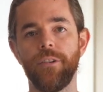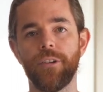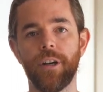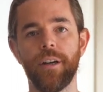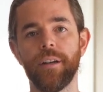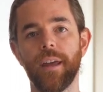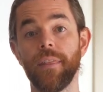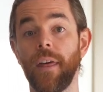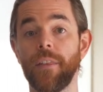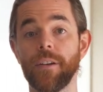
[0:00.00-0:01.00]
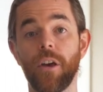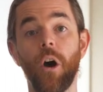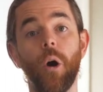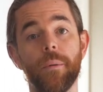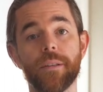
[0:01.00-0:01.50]
drug, and that there's a
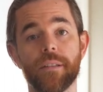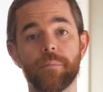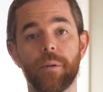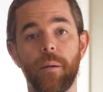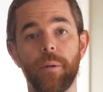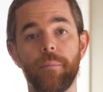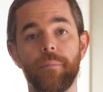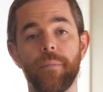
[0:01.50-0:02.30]
homelessness problem.